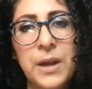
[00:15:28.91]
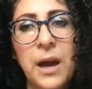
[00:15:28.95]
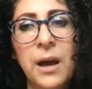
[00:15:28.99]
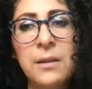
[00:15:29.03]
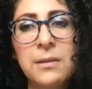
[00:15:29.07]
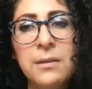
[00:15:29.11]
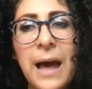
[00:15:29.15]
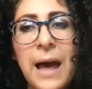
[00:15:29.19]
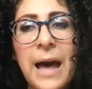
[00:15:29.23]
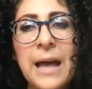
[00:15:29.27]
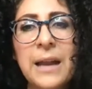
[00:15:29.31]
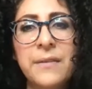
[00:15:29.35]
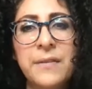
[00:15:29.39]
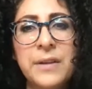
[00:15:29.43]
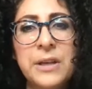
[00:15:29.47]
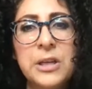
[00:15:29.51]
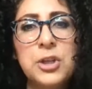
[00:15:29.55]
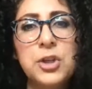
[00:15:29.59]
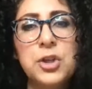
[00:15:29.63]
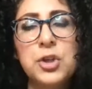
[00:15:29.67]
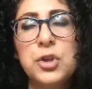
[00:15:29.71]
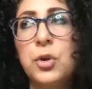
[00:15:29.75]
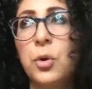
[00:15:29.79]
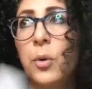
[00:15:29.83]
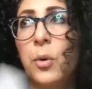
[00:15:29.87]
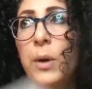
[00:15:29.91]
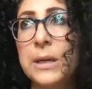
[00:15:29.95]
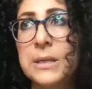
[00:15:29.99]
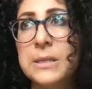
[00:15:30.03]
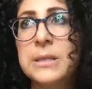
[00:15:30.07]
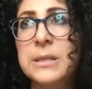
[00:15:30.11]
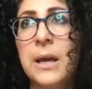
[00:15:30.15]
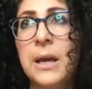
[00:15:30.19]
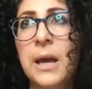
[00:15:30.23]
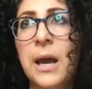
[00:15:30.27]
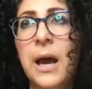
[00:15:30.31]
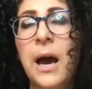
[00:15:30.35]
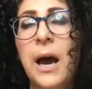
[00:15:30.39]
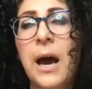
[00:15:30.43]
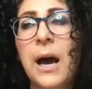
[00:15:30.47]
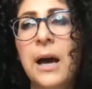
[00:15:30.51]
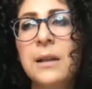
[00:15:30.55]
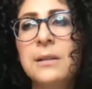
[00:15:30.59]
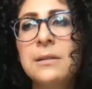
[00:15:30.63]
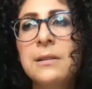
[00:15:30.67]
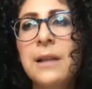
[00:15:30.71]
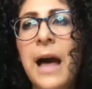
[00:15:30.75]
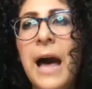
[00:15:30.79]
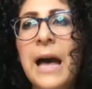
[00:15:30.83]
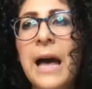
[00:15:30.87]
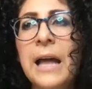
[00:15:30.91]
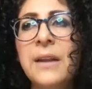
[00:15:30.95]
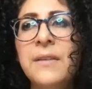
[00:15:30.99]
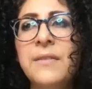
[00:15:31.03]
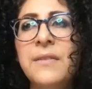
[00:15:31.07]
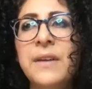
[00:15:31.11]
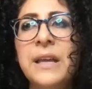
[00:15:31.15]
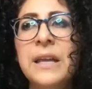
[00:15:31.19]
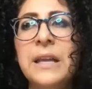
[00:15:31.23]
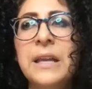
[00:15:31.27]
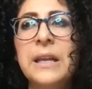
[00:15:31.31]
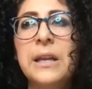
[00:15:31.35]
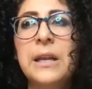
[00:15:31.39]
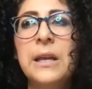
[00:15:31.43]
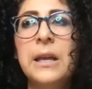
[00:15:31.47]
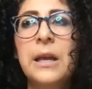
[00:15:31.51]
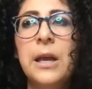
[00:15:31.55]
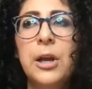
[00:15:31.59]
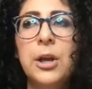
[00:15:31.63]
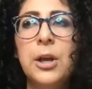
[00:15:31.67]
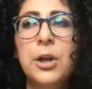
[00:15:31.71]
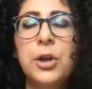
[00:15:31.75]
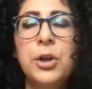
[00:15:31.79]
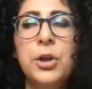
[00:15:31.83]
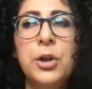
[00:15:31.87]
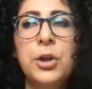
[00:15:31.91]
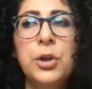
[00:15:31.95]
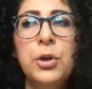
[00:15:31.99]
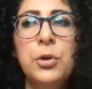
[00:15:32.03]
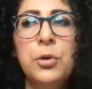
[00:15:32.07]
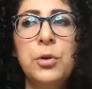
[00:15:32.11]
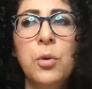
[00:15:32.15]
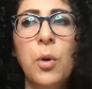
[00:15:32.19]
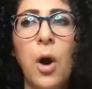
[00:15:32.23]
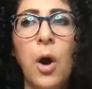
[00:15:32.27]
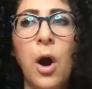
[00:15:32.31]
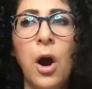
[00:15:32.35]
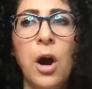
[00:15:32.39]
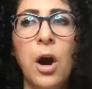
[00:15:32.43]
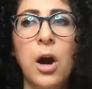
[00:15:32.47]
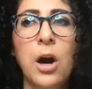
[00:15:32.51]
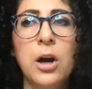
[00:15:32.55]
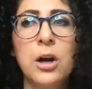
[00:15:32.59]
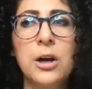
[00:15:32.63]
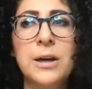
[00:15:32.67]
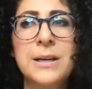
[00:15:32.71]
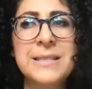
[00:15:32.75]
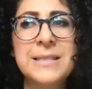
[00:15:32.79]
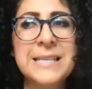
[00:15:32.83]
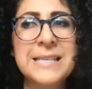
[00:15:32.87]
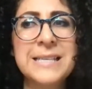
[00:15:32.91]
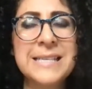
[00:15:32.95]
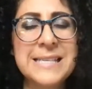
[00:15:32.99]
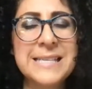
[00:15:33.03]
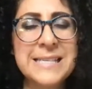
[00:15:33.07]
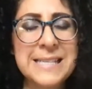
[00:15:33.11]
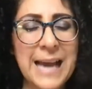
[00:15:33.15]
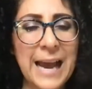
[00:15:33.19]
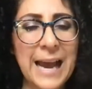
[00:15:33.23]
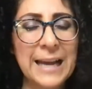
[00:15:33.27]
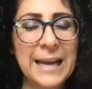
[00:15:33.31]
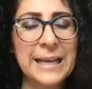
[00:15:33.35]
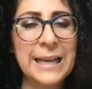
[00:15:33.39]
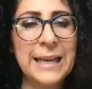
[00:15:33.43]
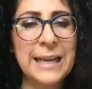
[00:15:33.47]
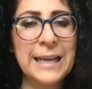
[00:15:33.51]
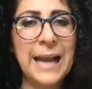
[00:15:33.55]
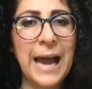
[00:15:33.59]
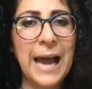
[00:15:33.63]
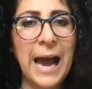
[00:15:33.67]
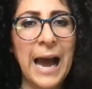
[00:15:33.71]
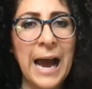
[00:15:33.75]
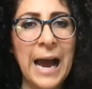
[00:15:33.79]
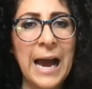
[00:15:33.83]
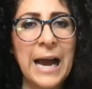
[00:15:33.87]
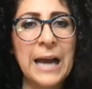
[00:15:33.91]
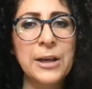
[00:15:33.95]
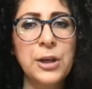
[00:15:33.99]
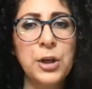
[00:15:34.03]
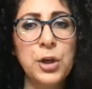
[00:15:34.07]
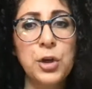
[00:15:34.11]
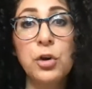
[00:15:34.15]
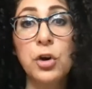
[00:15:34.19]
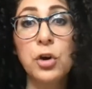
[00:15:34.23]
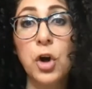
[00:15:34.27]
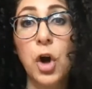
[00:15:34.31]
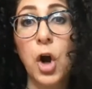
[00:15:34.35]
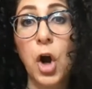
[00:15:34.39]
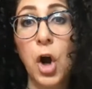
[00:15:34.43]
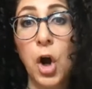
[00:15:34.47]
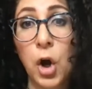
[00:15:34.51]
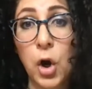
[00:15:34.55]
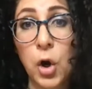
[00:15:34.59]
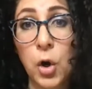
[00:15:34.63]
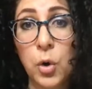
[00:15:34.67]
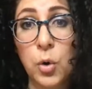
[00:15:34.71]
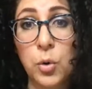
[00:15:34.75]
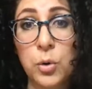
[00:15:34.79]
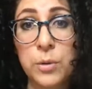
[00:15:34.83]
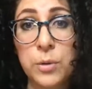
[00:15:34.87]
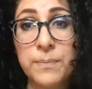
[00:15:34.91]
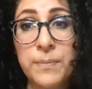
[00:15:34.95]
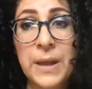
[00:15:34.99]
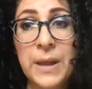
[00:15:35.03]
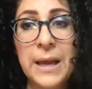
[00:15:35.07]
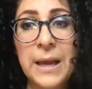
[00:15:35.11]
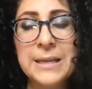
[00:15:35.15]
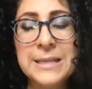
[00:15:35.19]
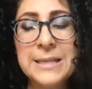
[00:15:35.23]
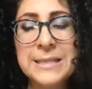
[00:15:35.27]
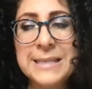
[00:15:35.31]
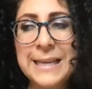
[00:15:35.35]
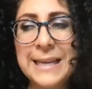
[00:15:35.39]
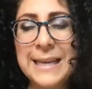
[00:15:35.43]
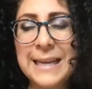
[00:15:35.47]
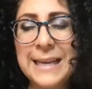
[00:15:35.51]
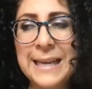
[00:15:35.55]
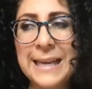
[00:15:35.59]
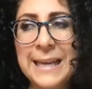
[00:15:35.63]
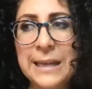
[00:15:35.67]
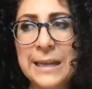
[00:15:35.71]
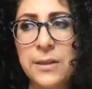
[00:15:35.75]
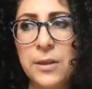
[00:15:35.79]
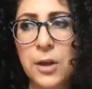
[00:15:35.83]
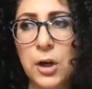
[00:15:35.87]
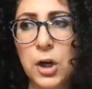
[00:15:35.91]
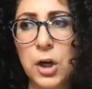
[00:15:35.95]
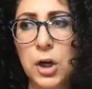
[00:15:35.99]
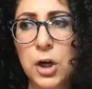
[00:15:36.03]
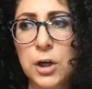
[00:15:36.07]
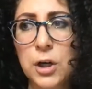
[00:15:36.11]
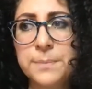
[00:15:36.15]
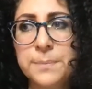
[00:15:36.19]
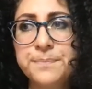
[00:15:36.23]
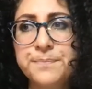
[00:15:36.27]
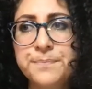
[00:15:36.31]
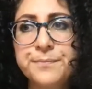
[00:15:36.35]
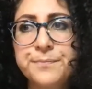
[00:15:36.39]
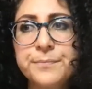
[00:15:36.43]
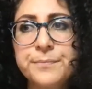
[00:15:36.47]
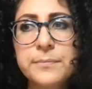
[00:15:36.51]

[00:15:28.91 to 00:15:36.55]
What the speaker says: A lot of it is choice. A lot of it, you are deciding on your own to either